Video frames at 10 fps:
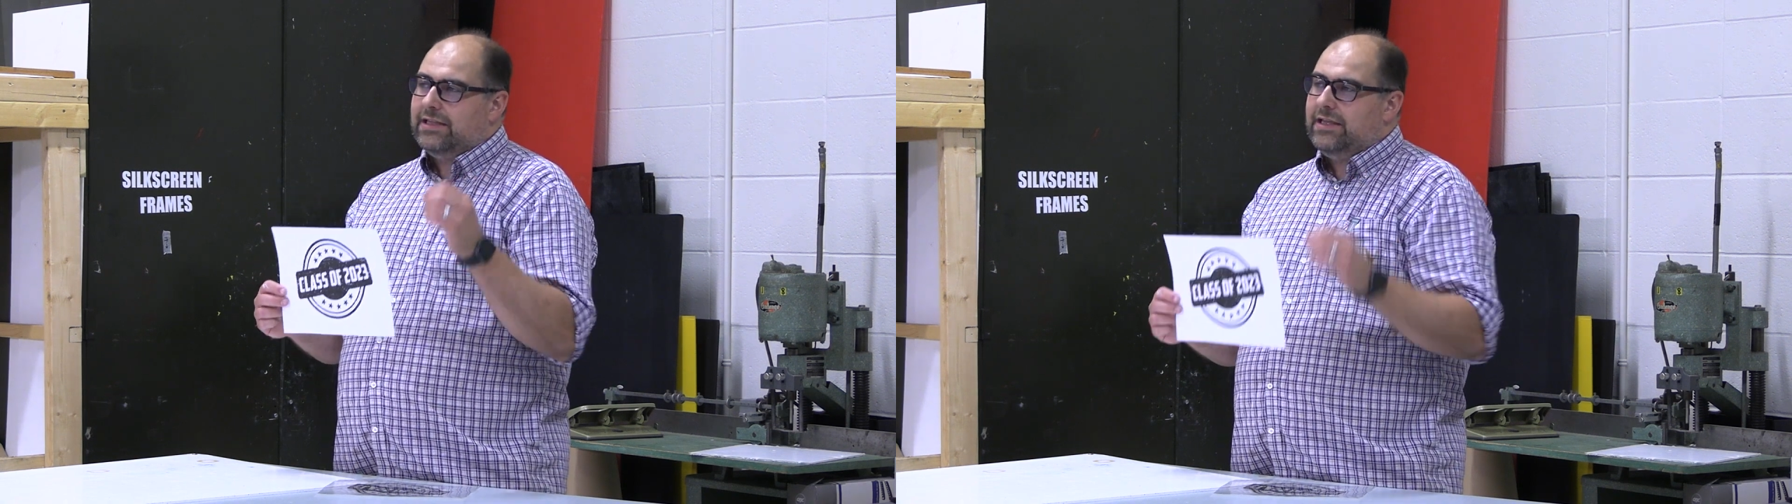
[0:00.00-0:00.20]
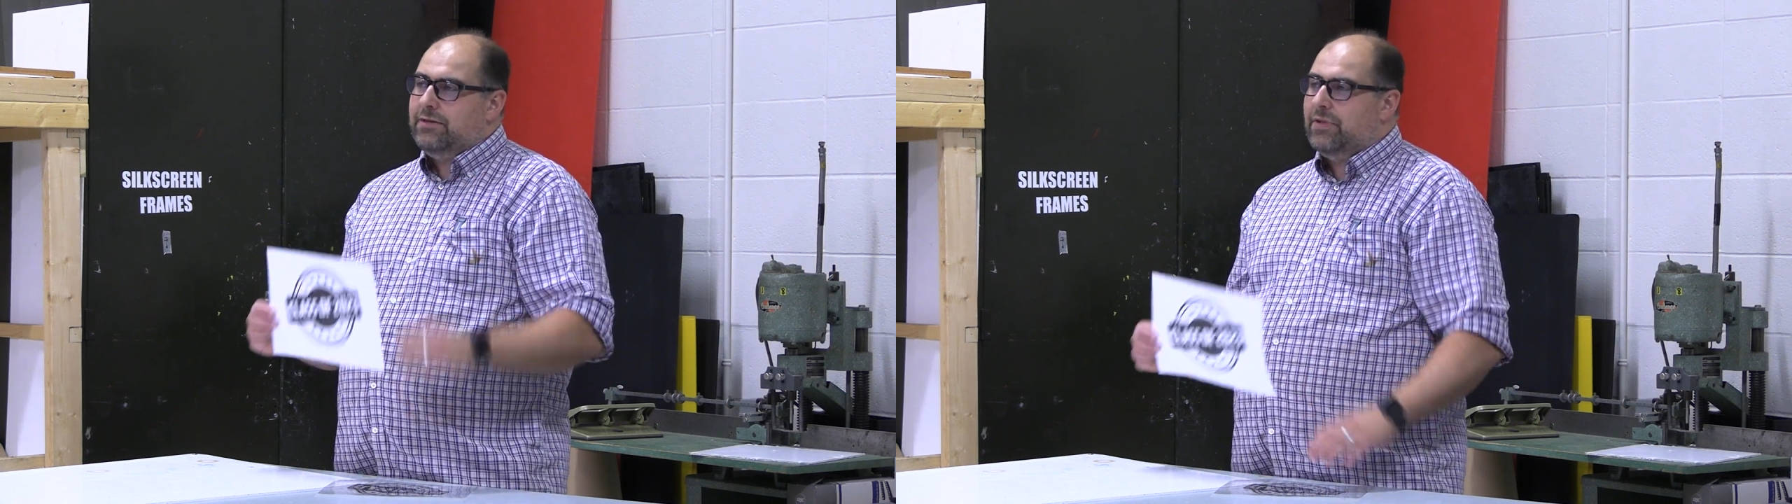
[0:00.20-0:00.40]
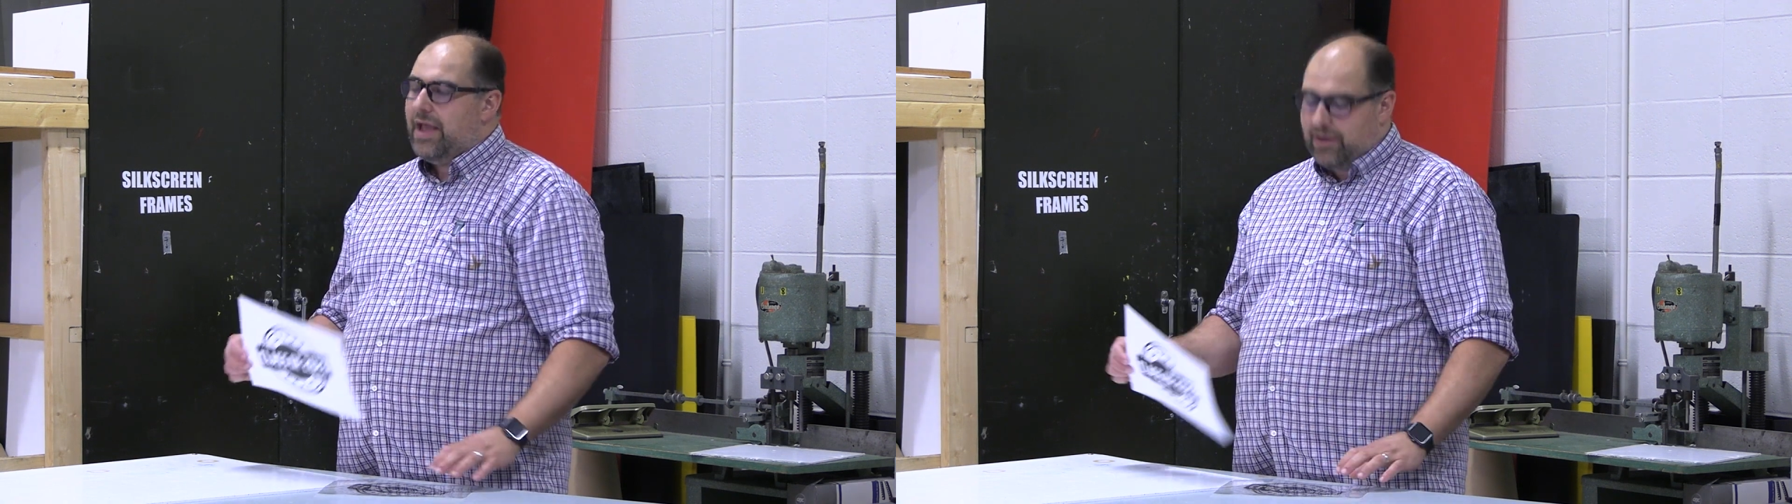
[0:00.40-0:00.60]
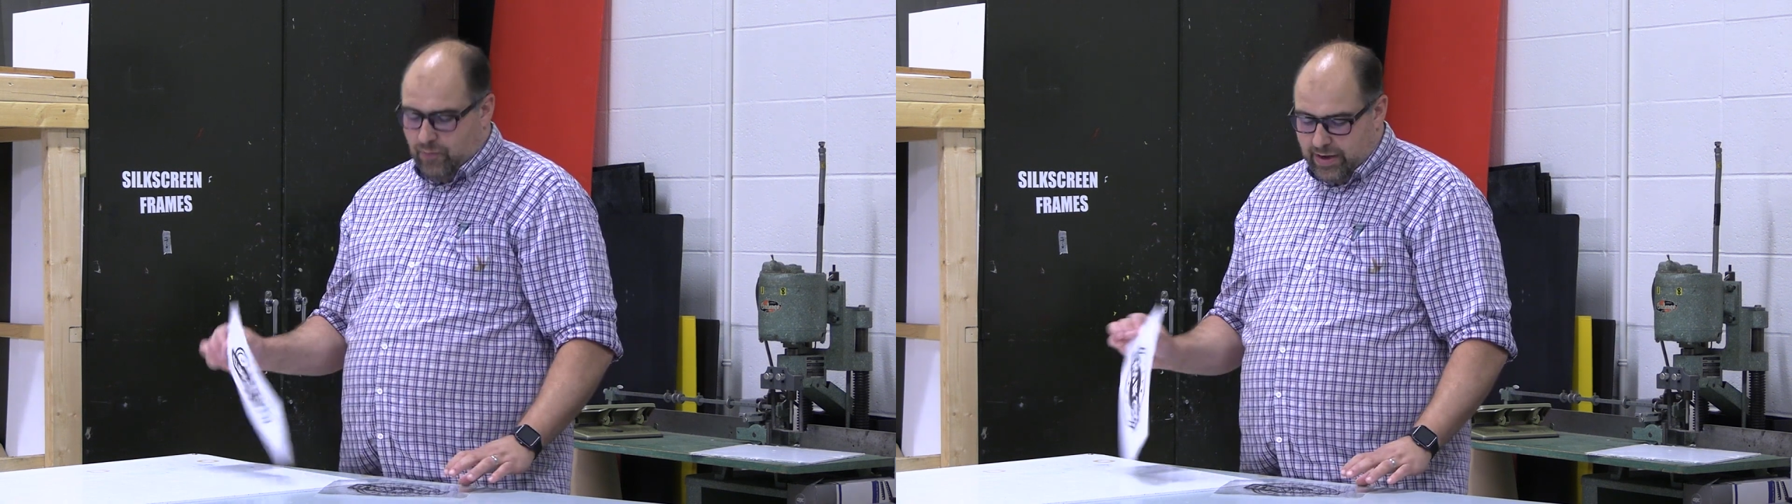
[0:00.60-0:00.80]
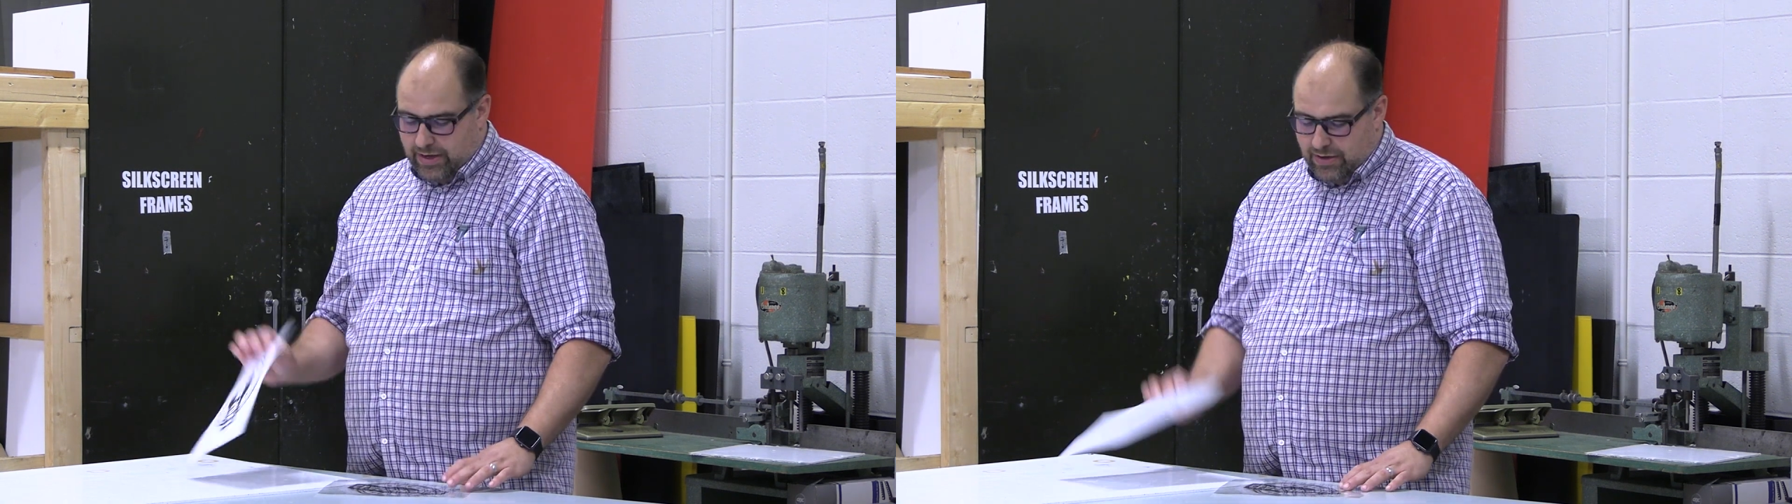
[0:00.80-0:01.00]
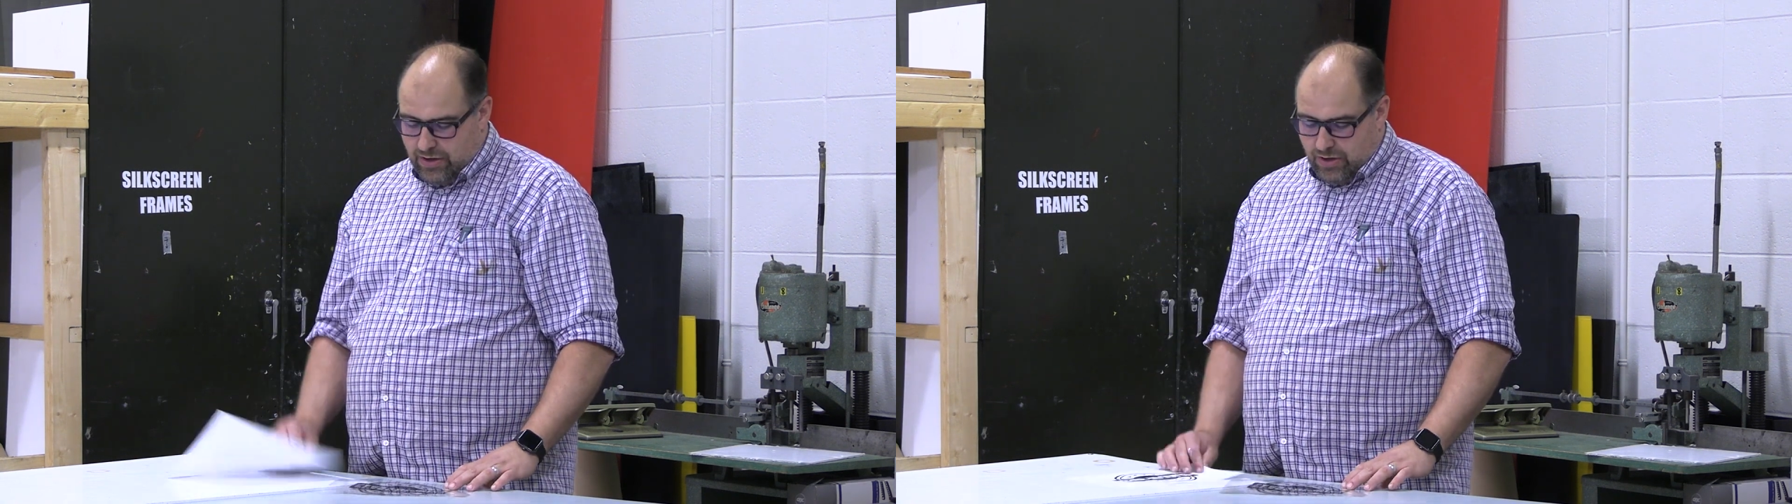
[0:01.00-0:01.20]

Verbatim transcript: clean black and white.